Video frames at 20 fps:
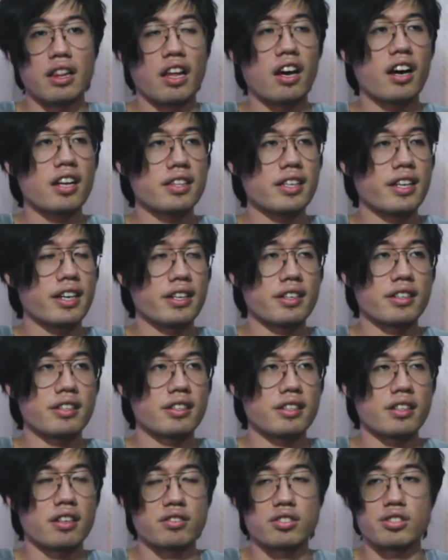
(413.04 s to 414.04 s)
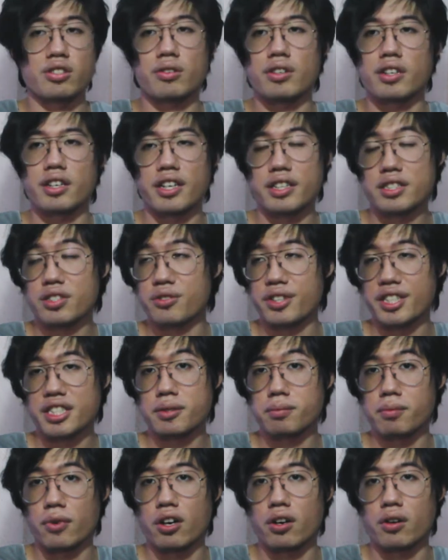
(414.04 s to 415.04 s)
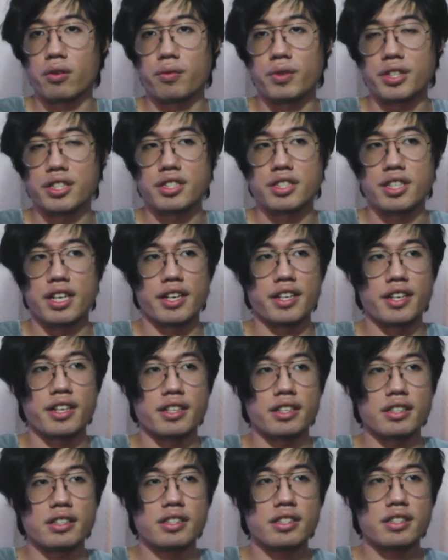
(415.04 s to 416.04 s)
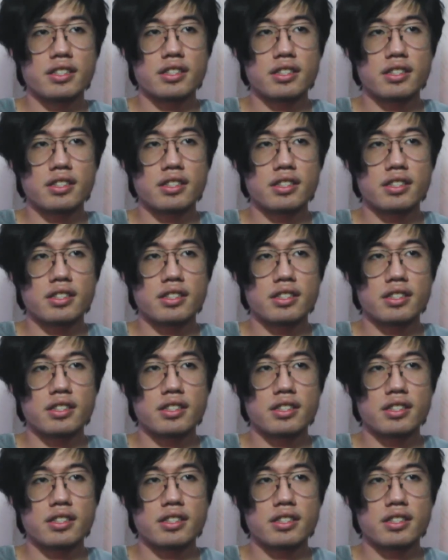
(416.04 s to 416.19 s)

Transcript: a lot, and also the electronics mall, which I didn't